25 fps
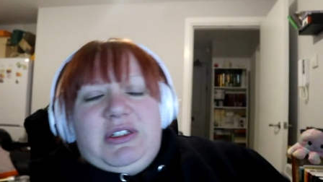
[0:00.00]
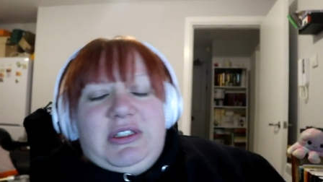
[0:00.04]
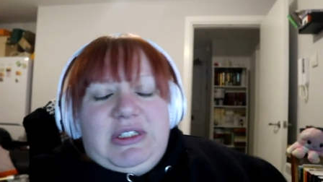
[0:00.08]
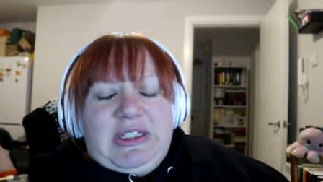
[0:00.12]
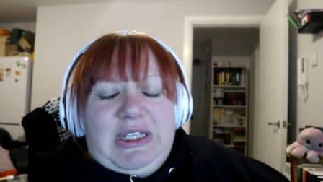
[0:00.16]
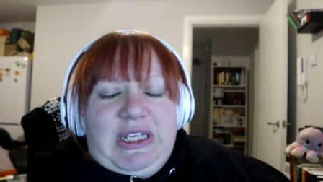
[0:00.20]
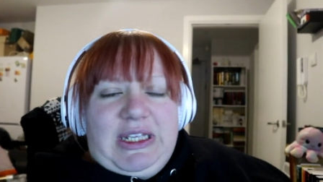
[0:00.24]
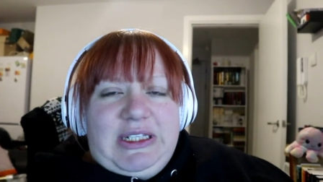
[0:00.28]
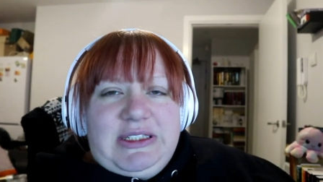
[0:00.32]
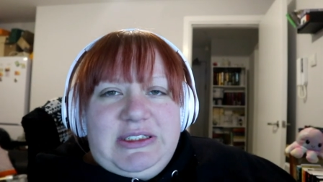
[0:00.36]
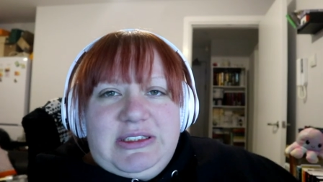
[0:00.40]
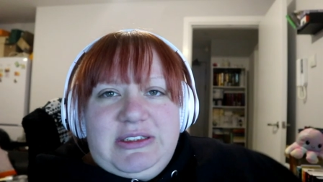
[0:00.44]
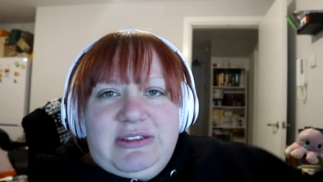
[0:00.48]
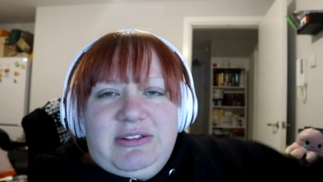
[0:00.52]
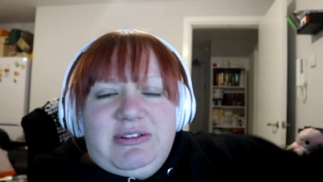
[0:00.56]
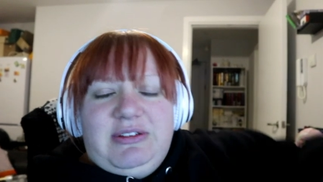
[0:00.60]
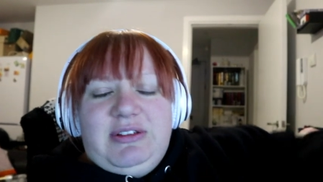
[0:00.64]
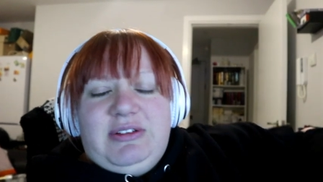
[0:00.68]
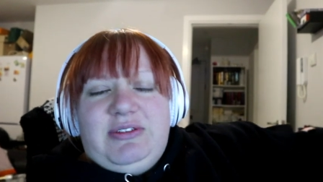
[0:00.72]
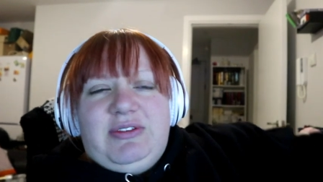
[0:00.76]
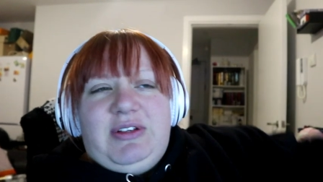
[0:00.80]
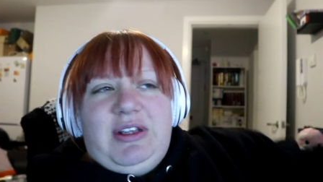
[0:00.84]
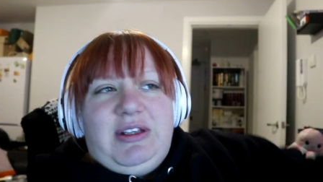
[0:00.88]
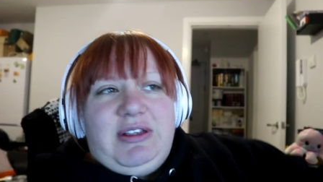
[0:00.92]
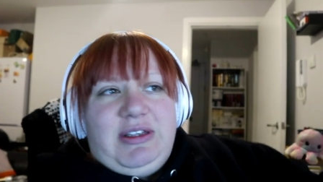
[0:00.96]
in
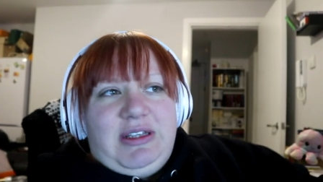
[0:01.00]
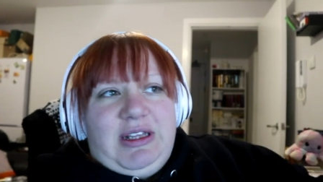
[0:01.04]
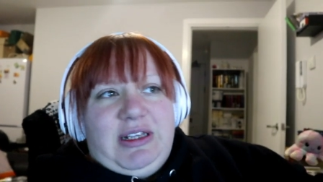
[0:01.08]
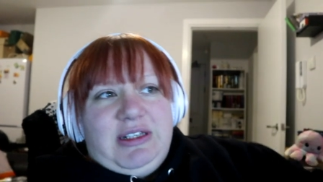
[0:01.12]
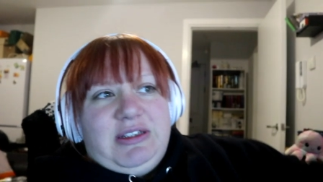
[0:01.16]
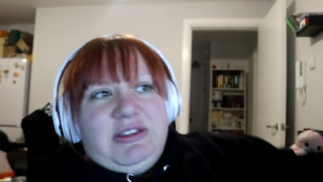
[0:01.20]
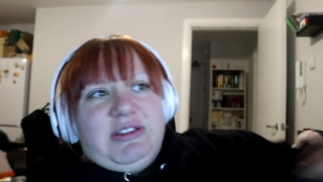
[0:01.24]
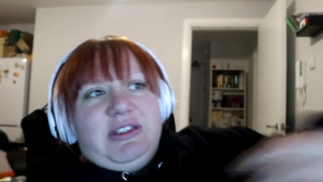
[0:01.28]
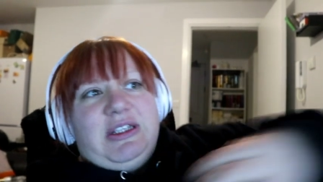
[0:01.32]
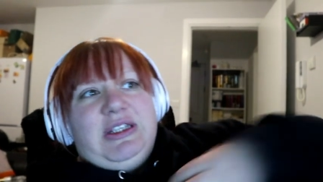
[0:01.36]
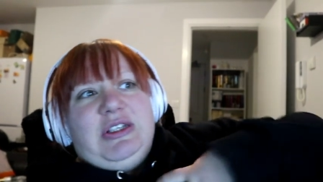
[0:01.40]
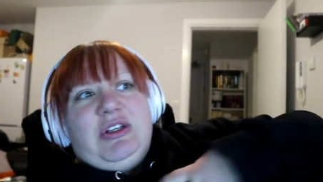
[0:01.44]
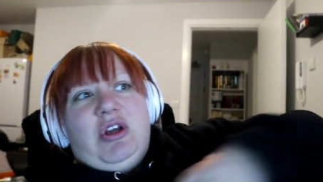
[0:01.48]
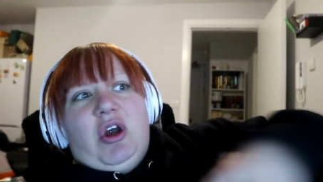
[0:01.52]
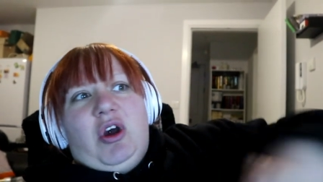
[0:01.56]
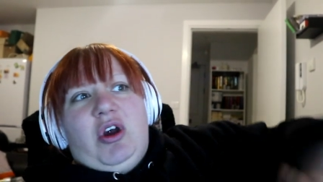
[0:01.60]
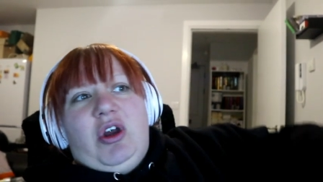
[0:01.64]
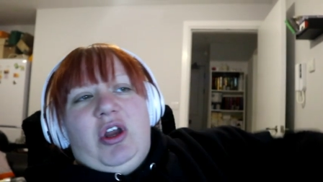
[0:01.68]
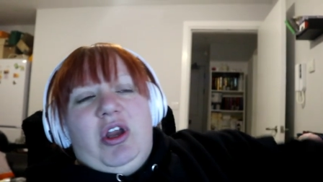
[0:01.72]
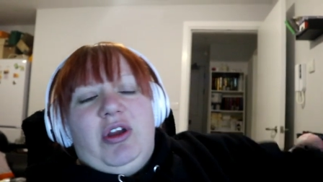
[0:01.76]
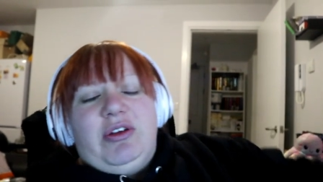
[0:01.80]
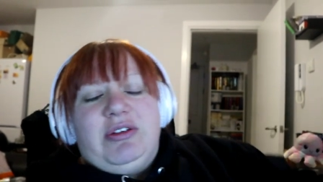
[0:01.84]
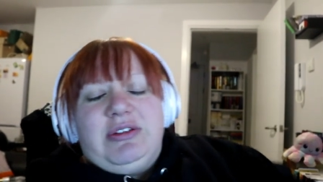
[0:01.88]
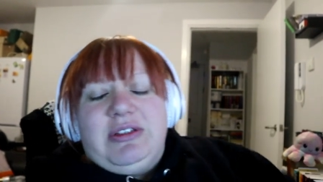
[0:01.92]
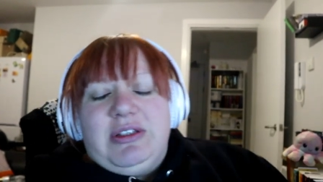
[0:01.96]
and then got
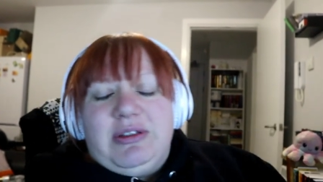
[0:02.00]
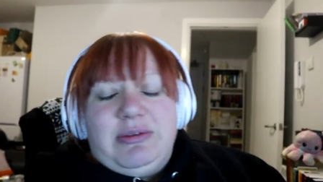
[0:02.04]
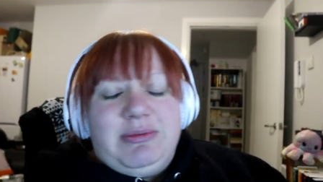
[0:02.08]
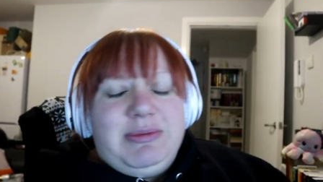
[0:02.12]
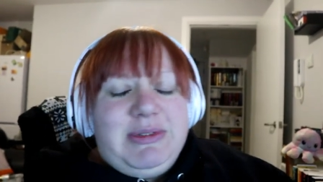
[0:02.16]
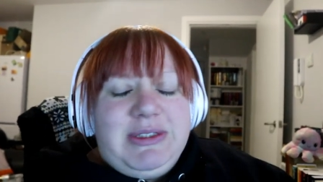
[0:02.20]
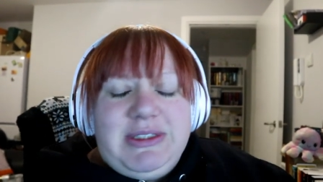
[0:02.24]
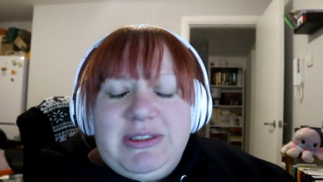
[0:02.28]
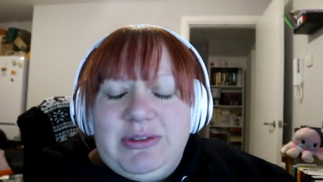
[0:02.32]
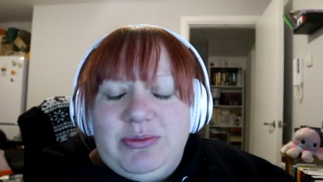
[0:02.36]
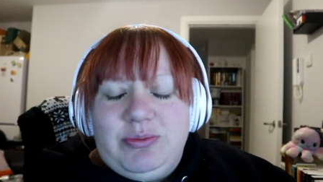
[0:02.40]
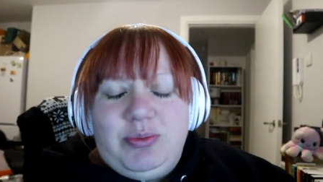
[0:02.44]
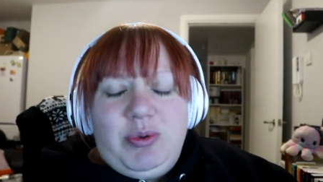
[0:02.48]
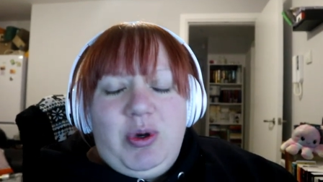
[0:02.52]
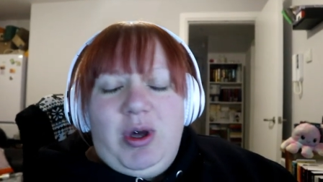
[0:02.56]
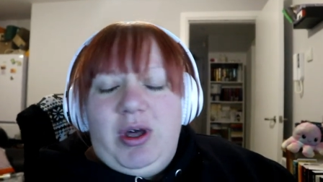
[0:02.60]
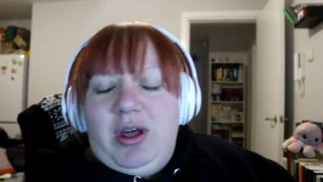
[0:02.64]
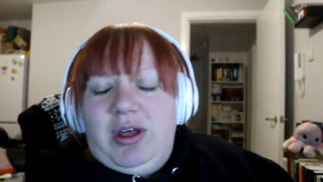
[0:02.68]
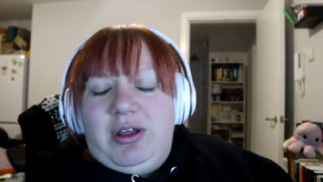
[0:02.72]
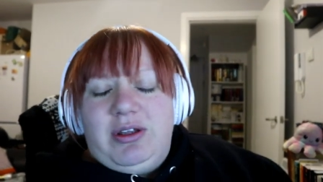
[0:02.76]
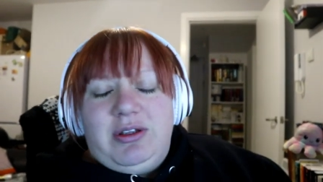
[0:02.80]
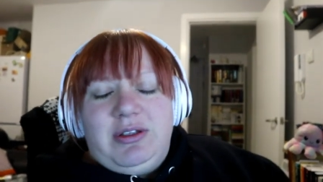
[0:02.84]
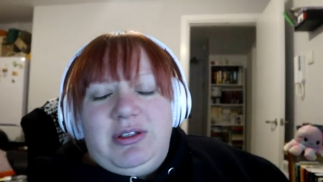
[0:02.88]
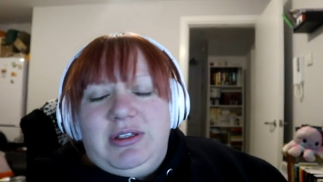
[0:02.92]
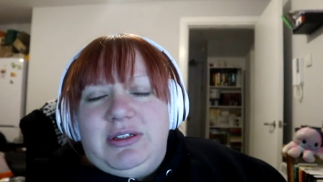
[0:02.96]
hurt.
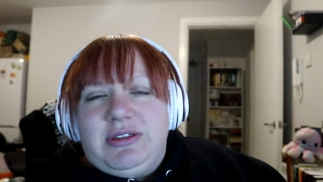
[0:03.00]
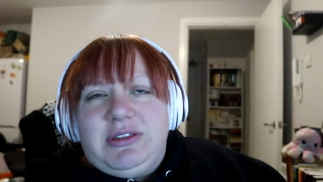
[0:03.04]
What?